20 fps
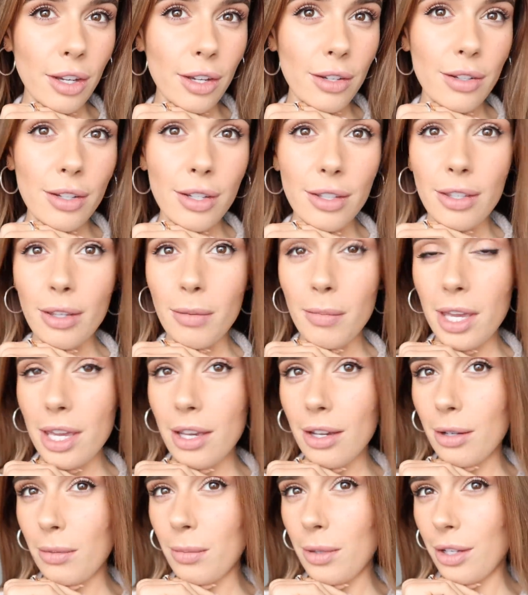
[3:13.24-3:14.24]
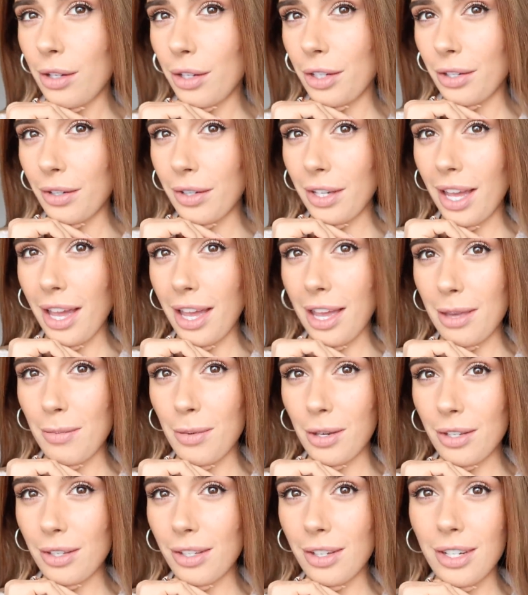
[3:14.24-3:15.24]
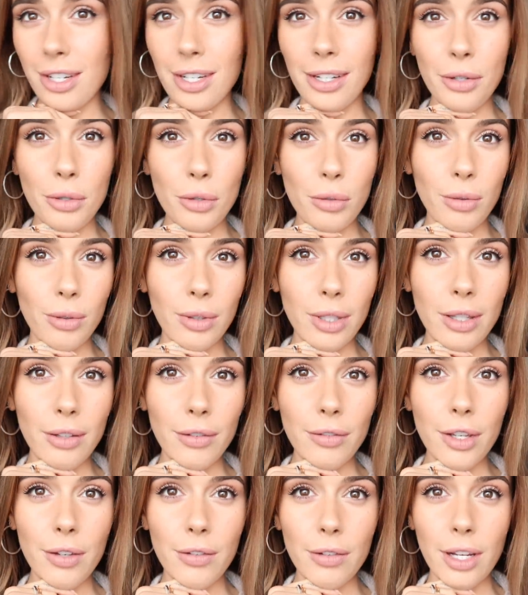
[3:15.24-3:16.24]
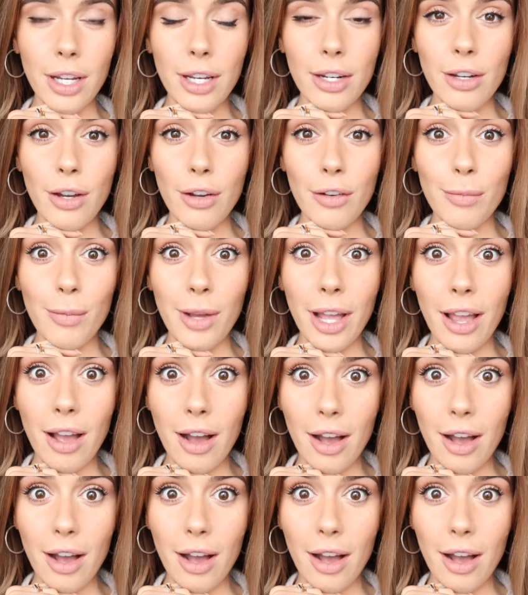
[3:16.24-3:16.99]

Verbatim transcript: though, does the makeup look okay? Because I did it all in the viewfinder of my